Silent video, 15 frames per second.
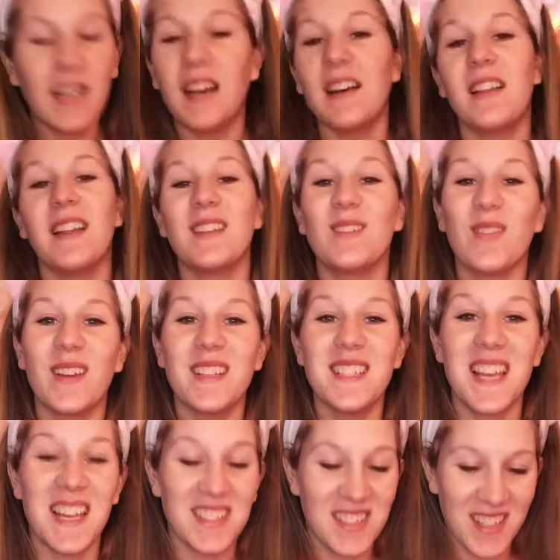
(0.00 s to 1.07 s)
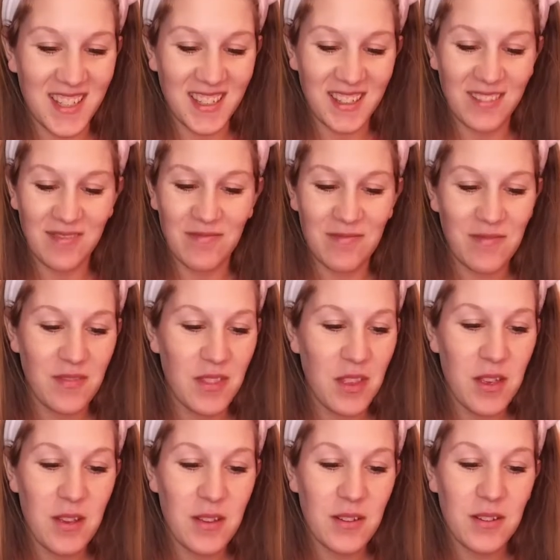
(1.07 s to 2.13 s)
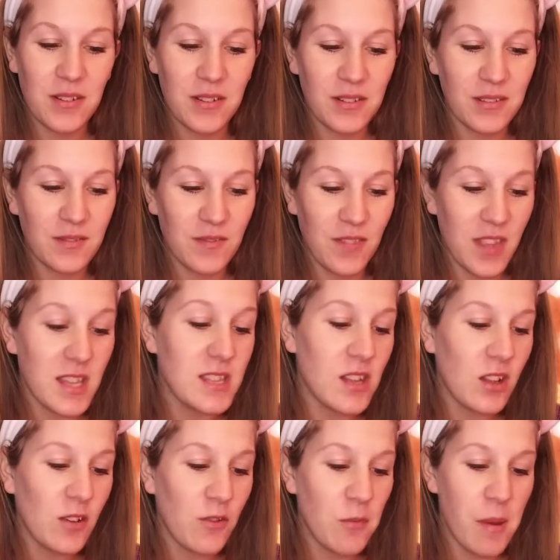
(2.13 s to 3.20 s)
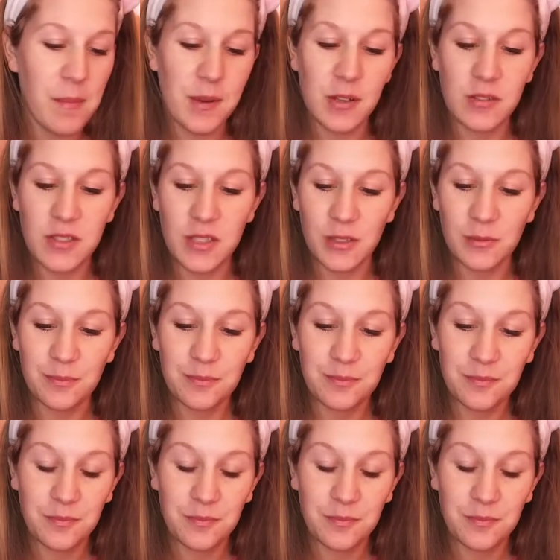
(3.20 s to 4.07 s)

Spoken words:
Oh, that's fantastic. It's all over my mirror too.